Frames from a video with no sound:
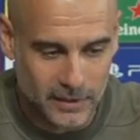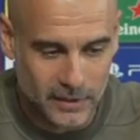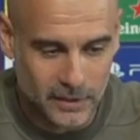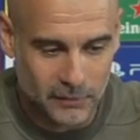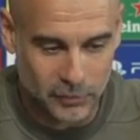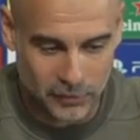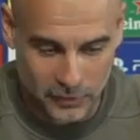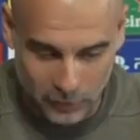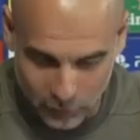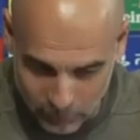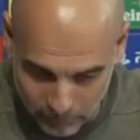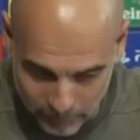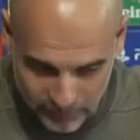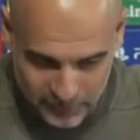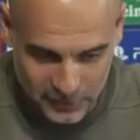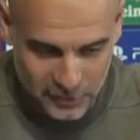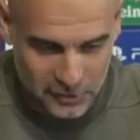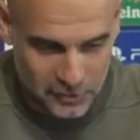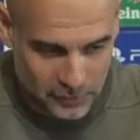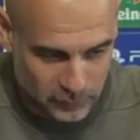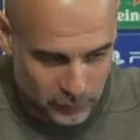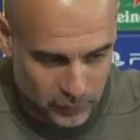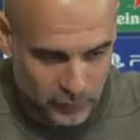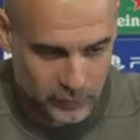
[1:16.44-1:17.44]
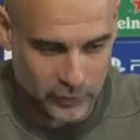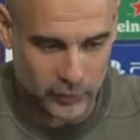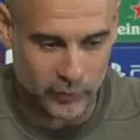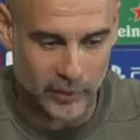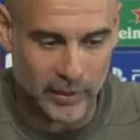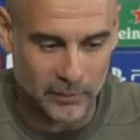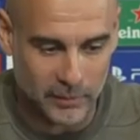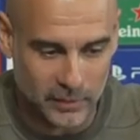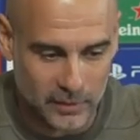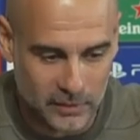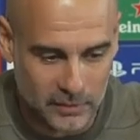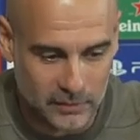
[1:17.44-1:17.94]
for the competition, for the
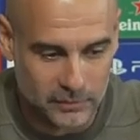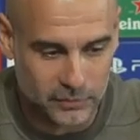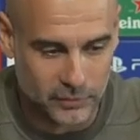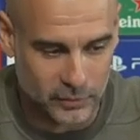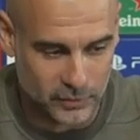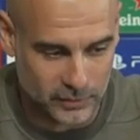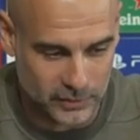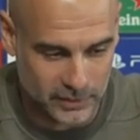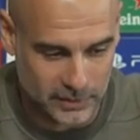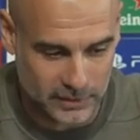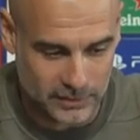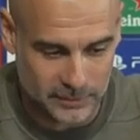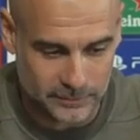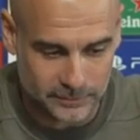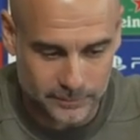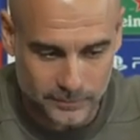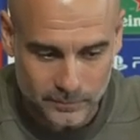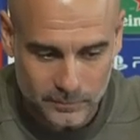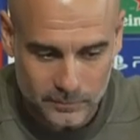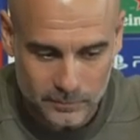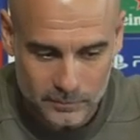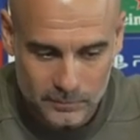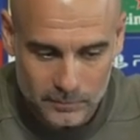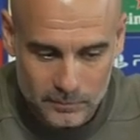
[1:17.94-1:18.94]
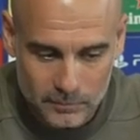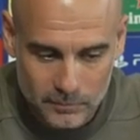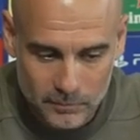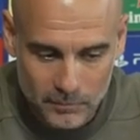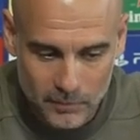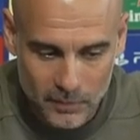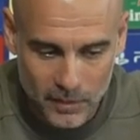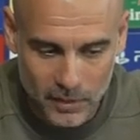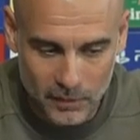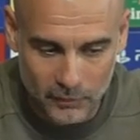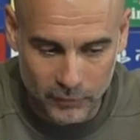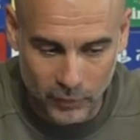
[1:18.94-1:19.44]
rival,
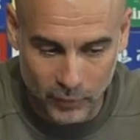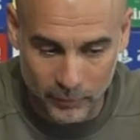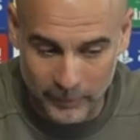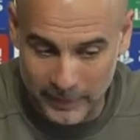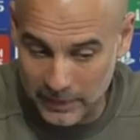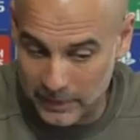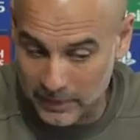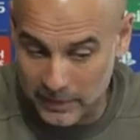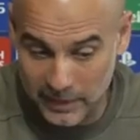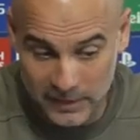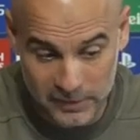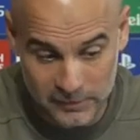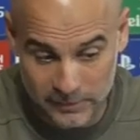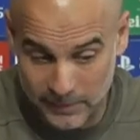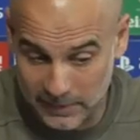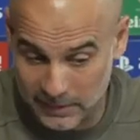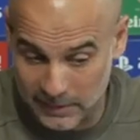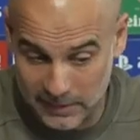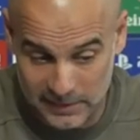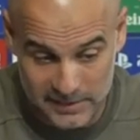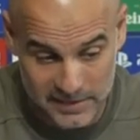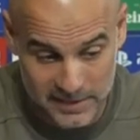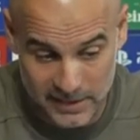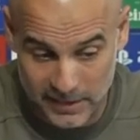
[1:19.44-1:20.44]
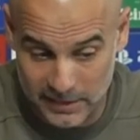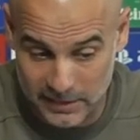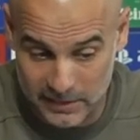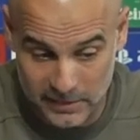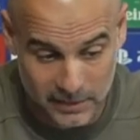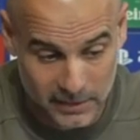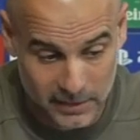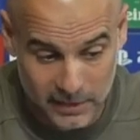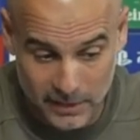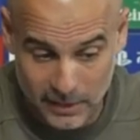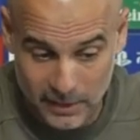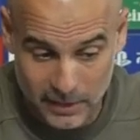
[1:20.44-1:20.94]
for many things. But I said
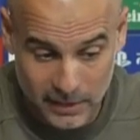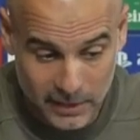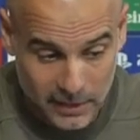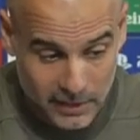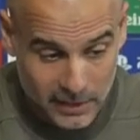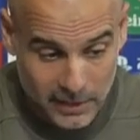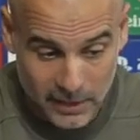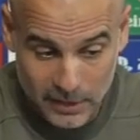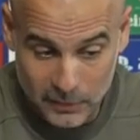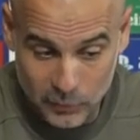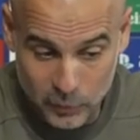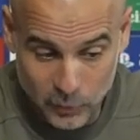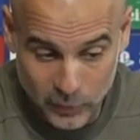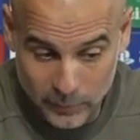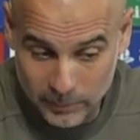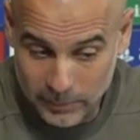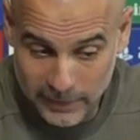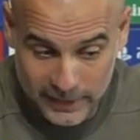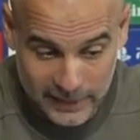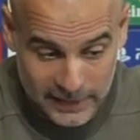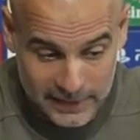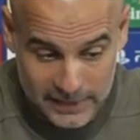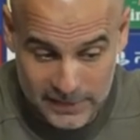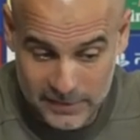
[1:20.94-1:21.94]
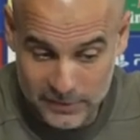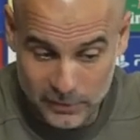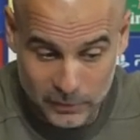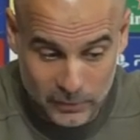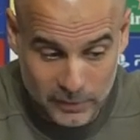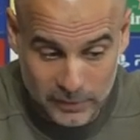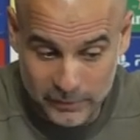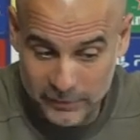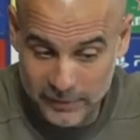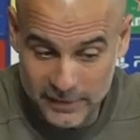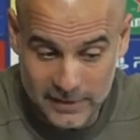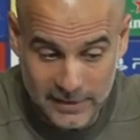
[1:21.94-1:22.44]
to the players, so
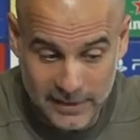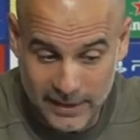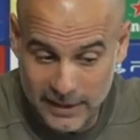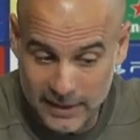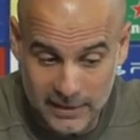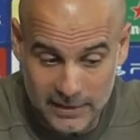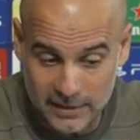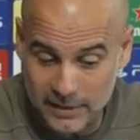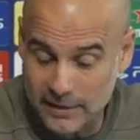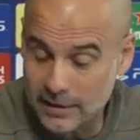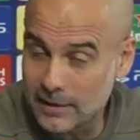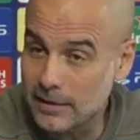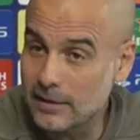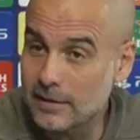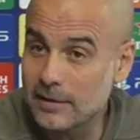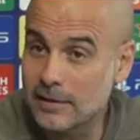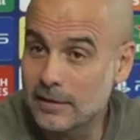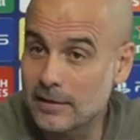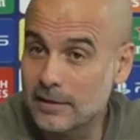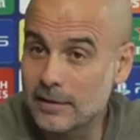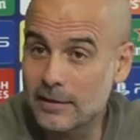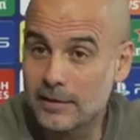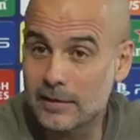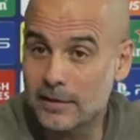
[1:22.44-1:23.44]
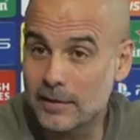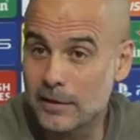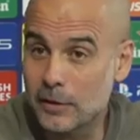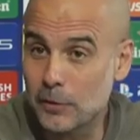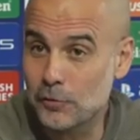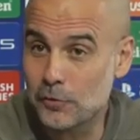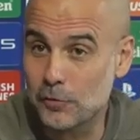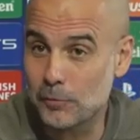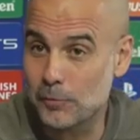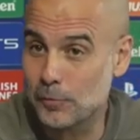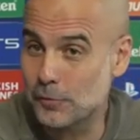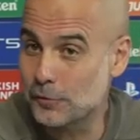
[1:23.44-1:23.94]
leave it like a
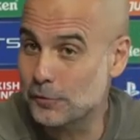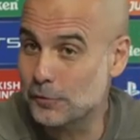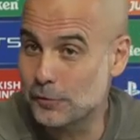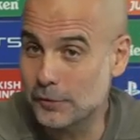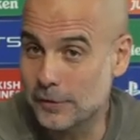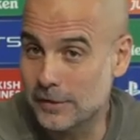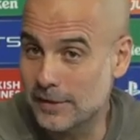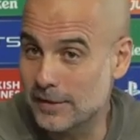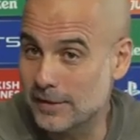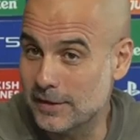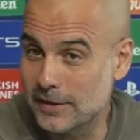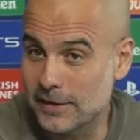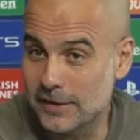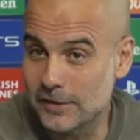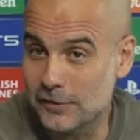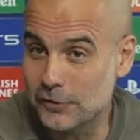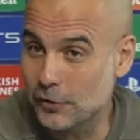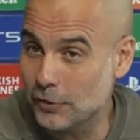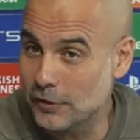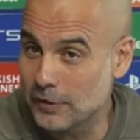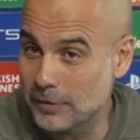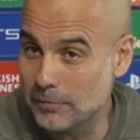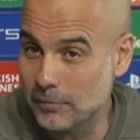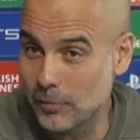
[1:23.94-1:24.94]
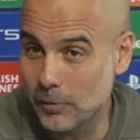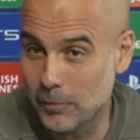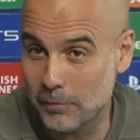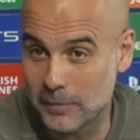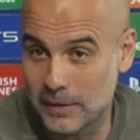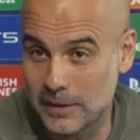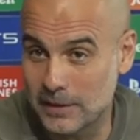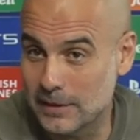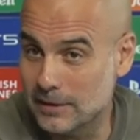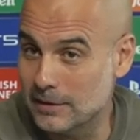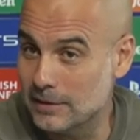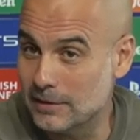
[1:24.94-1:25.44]
huge opportunity. Enjoy the
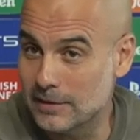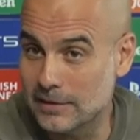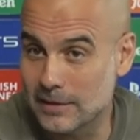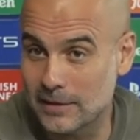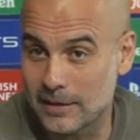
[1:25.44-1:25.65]
moment.